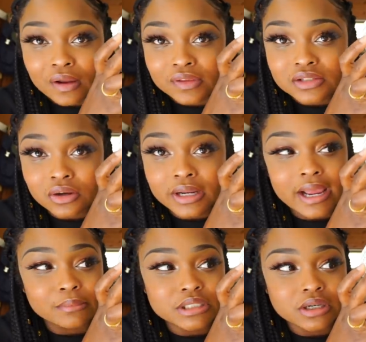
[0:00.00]
found this on
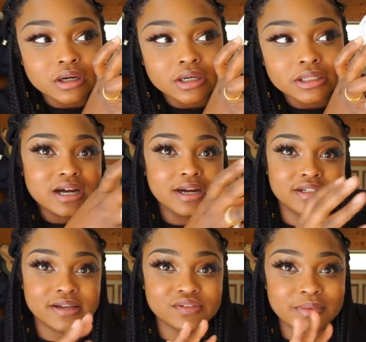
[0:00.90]
Amazon. I
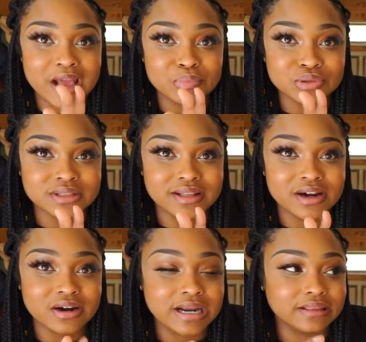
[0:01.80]
just have some apples in
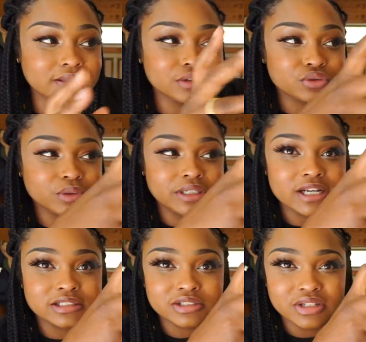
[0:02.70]
there. I think it looks really
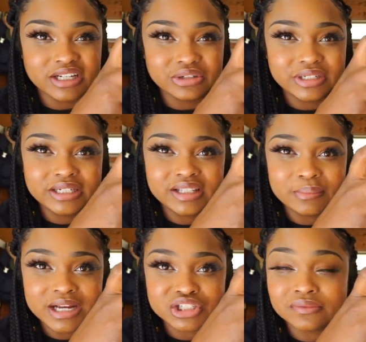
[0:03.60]
nice because they're like green and they
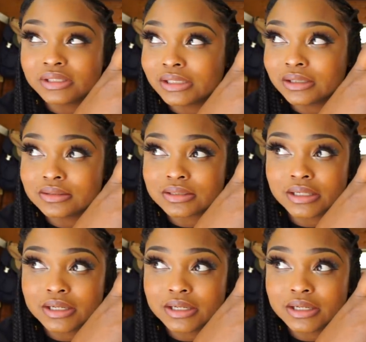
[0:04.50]
match everything else in